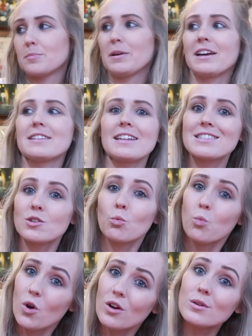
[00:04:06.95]
Because that's the
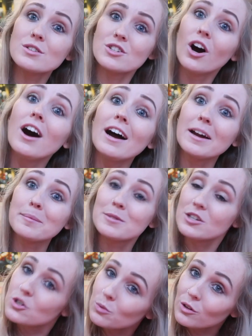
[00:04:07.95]
worst time
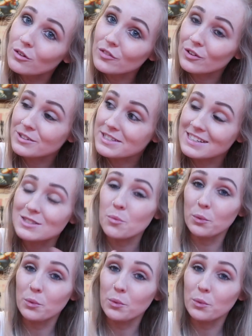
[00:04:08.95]
to do all of those things,